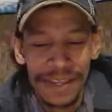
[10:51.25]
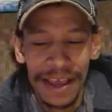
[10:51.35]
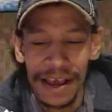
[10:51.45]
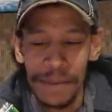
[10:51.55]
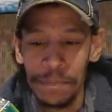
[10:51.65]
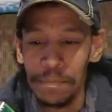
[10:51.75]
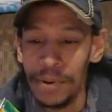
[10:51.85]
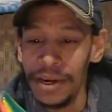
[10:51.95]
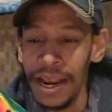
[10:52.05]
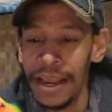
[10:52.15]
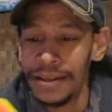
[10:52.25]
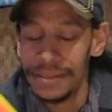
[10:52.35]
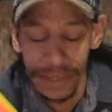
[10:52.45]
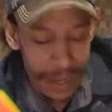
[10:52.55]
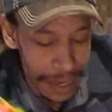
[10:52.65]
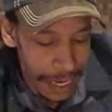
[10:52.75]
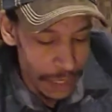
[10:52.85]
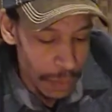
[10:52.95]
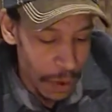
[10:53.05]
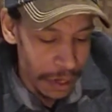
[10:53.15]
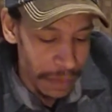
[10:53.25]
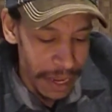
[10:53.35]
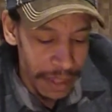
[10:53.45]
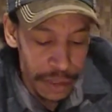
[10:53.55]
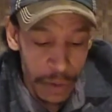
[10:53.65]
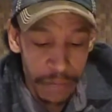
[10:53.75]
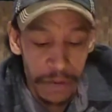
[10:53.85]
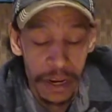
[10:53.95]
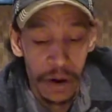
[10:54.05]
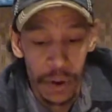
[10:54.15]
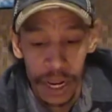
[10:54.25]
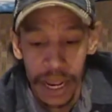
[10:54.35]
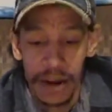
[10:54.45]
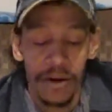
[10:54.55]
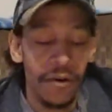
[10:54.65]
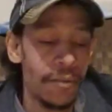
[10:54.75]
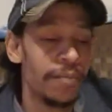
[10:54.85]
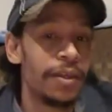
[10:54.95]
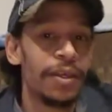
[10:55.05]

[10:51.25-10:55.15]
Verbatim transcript: Um, but yeah, uh, I just wanted to make this quick video when I got home.